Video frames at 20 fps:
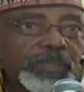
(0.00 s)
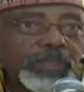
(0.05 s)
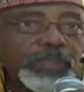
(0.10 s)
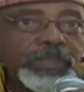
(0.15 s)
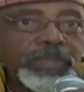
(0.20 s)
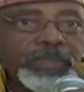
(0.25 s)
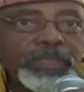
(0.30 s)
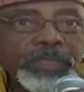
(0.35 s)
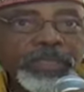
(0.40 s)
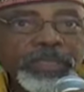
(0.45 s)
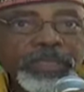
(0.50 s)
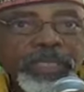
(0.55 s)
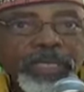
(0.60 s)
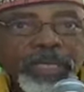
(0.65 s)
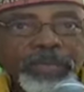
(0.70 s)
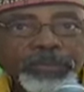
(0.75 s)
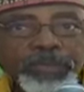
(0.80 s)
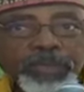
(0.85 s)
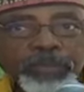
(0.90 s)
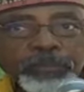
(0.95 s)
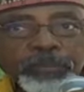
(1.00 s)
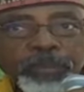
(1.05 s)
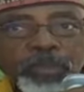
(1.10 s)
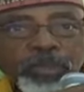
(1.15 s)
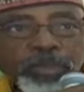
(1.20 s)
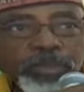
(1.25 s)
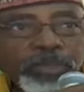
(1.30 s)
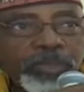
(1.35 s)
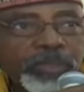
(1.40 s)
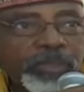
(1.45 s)
Since the coming on
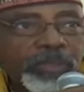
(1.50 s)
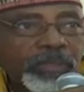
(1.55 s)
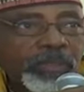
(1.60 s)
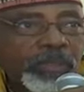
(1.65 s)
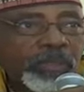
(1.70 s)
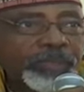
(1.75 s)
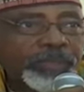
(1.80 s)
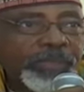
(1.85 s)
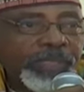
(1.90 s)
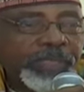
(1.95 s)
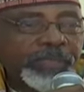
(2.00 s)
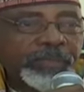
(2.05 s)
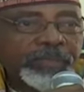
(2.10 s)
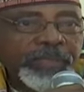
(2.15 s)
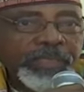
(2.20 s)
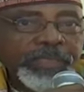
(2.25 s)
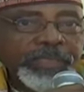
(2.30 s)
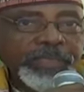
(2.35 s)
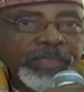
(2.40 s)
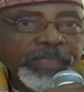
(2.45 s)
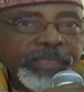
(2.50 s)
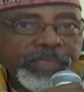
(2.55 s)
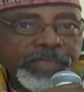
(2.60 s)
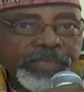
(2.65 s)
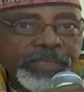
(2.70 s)
board of the university